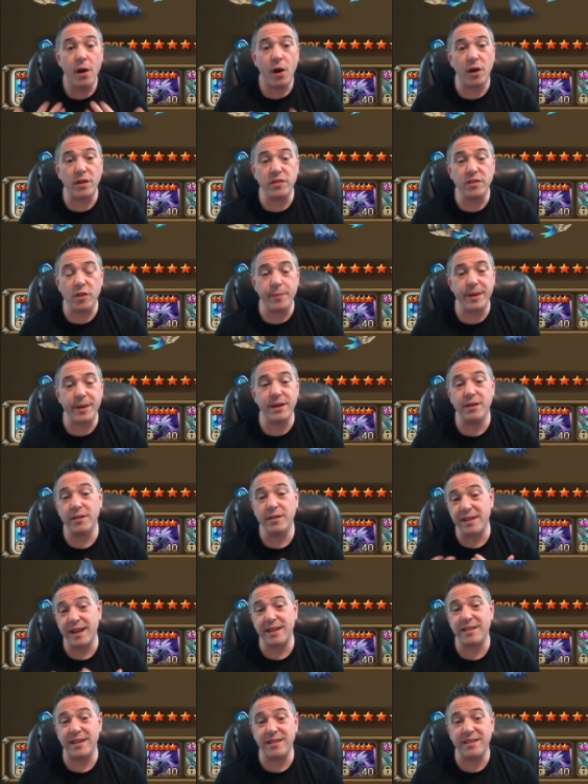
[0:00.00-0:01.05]
Also, because
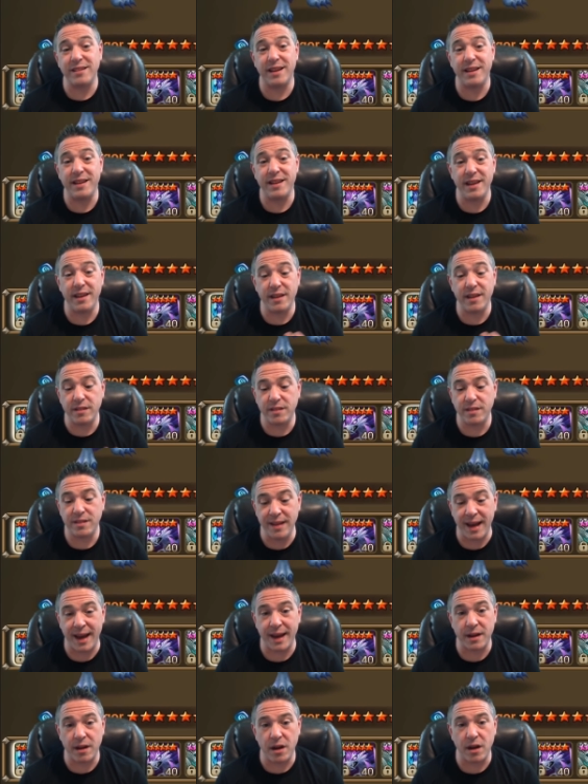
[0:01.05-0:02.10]
as I said, he is
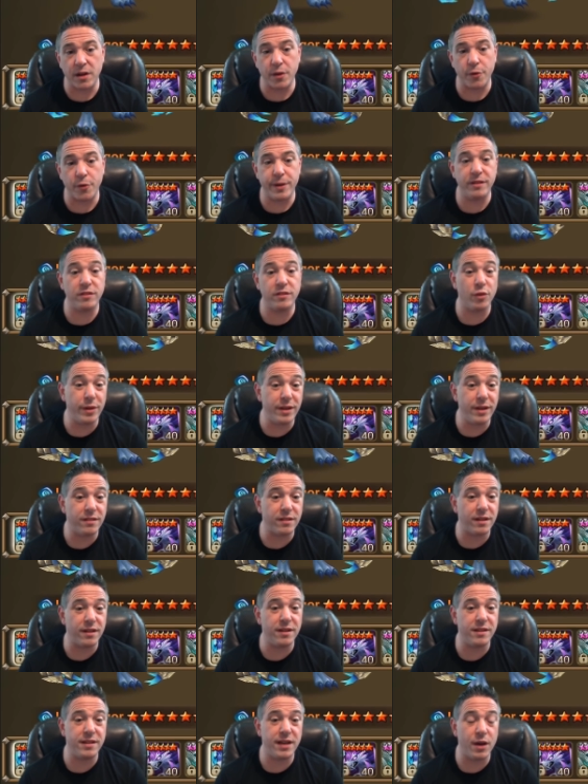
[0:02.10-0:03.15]
stat hungry, so he's going
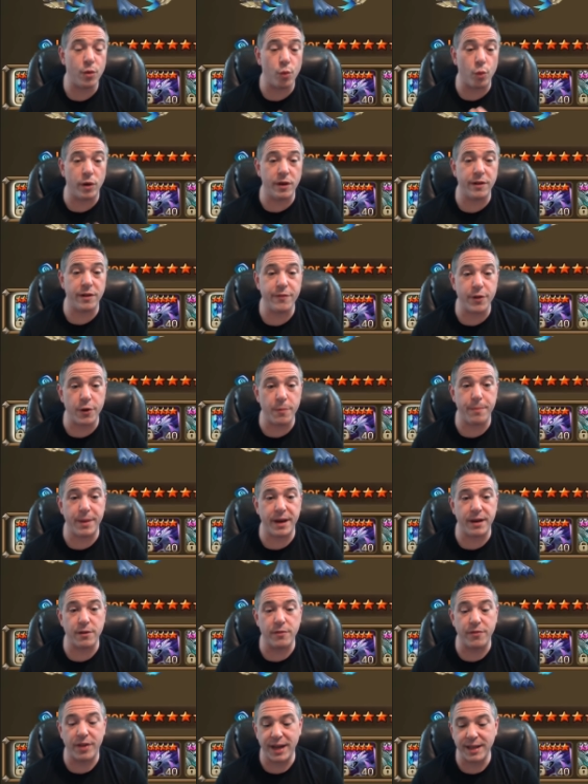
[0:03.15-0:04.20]
to take one of your
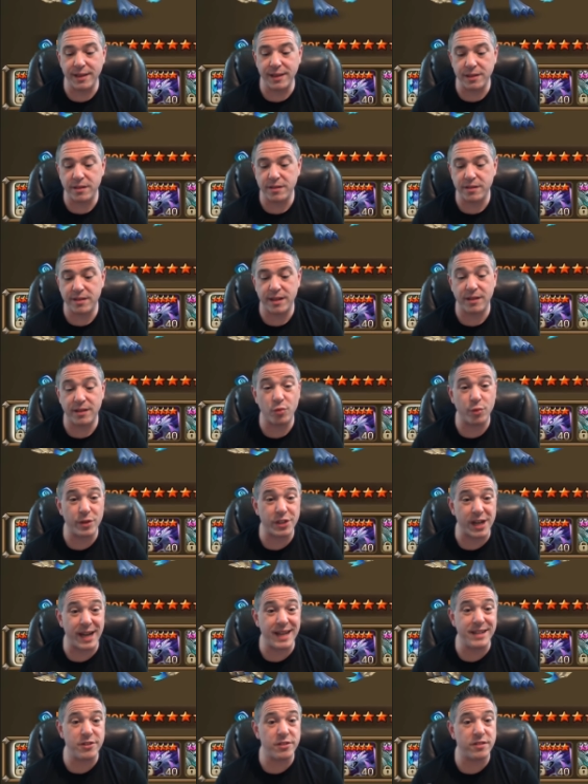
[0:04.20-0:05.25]
better violence sets, which
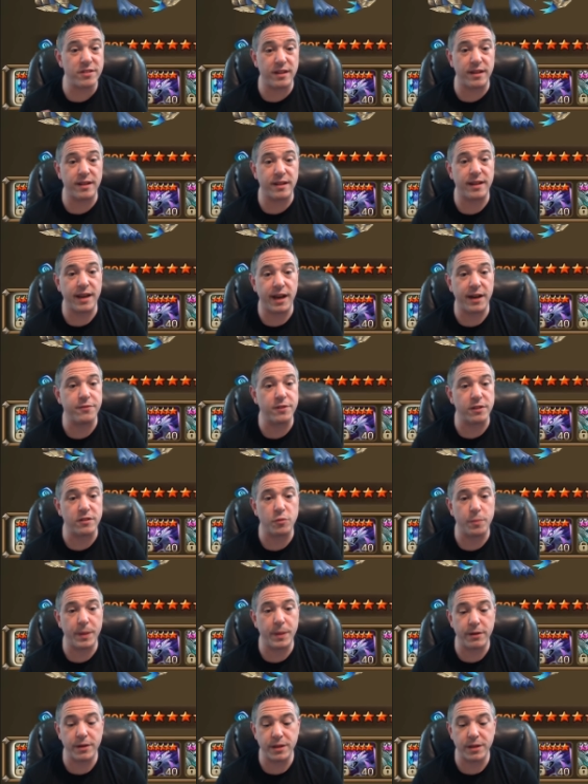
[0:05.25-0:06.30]
I just didn't have to
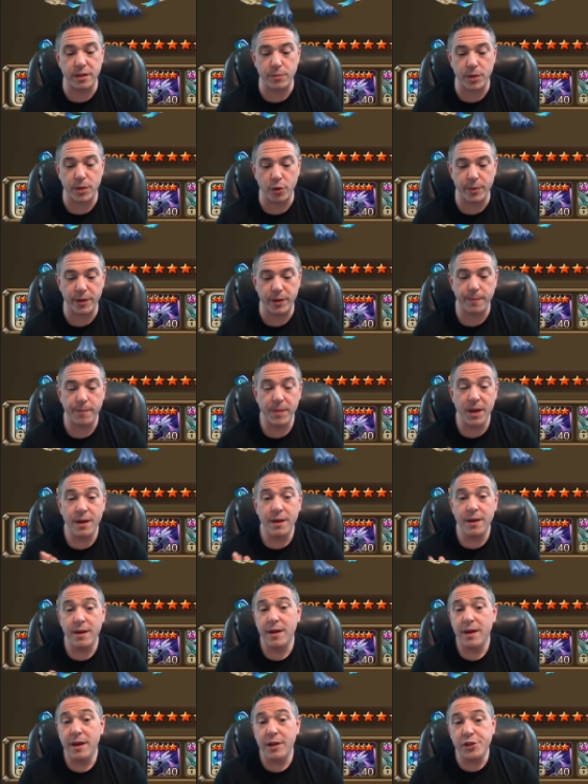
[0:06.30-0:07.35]
spare at the moment.
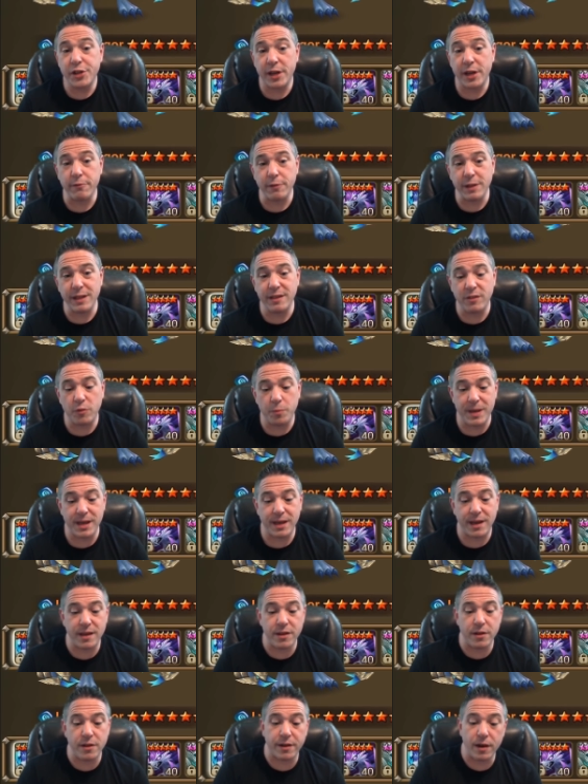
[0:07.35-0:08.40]
Generally
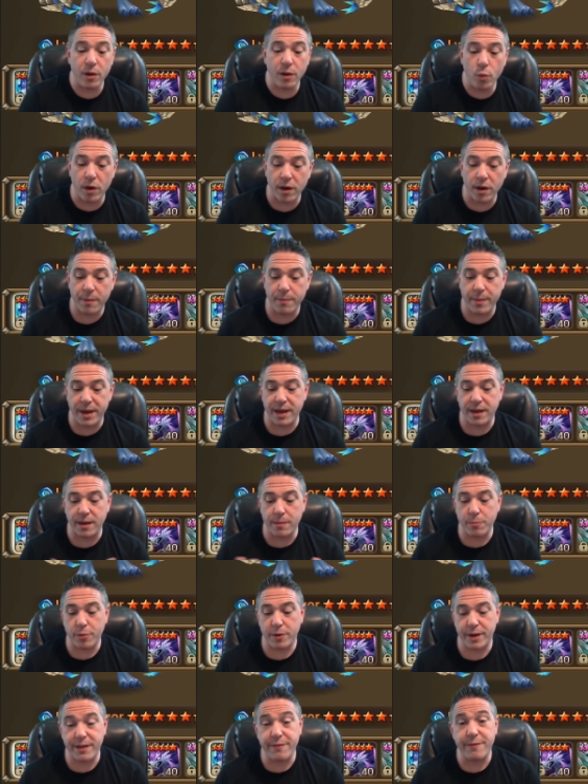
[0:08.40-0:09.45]
speaking, you're going to want to make him
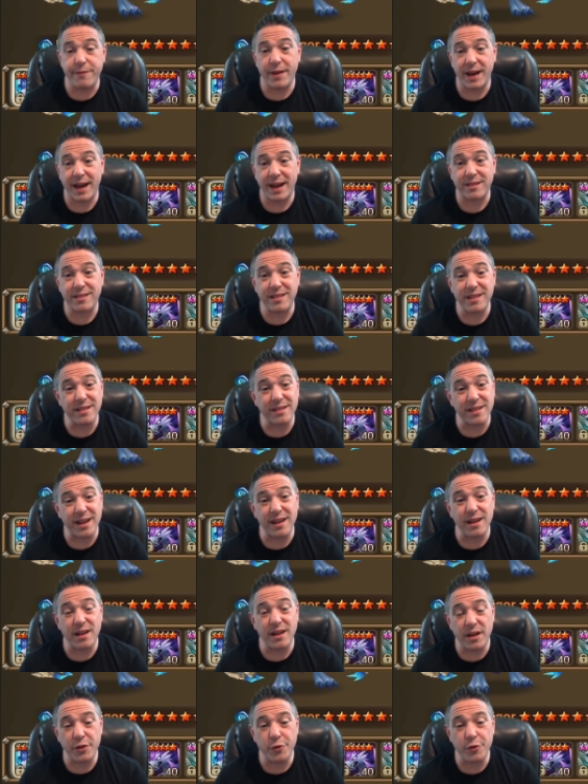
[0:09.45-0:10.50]
pretty fast. He's got
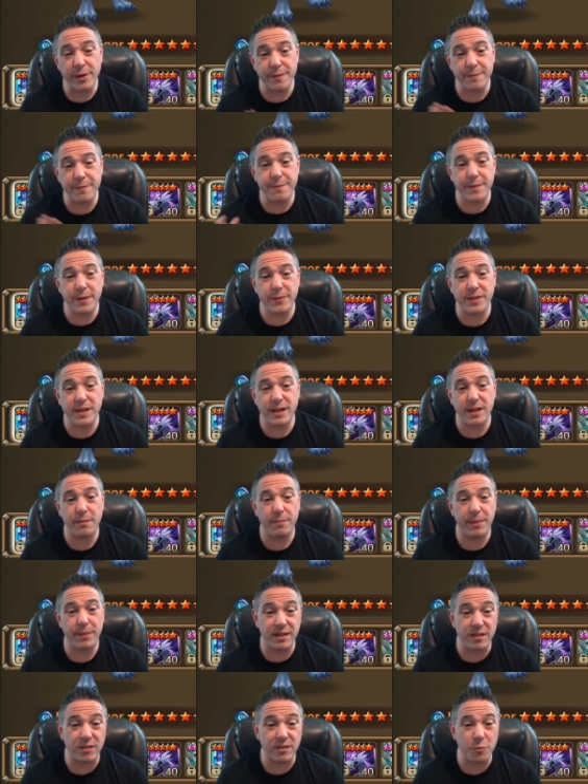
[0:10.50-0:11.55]
115
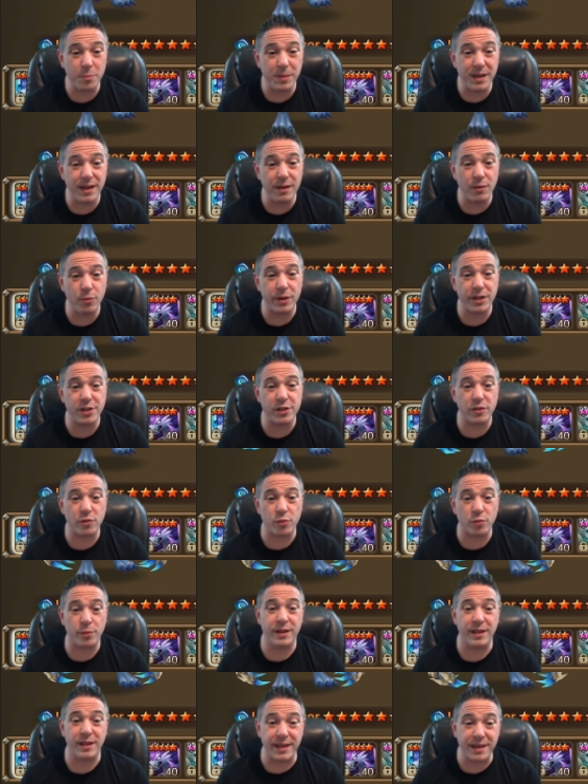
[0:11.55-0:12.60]
base speed, which is
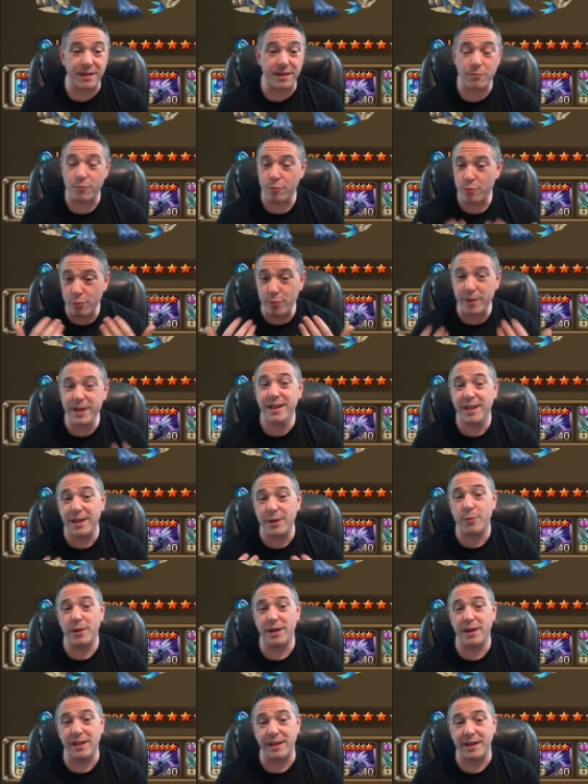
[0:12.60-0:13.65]
really, really,
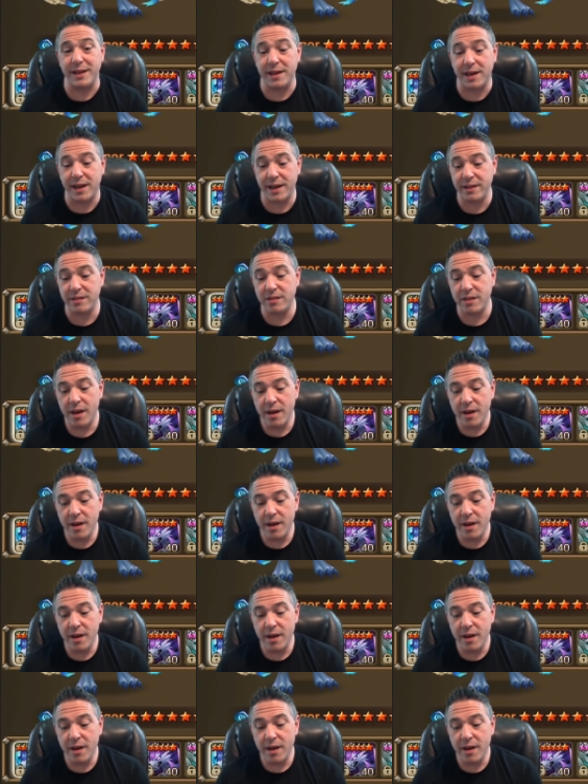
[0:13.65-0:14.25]
really nice.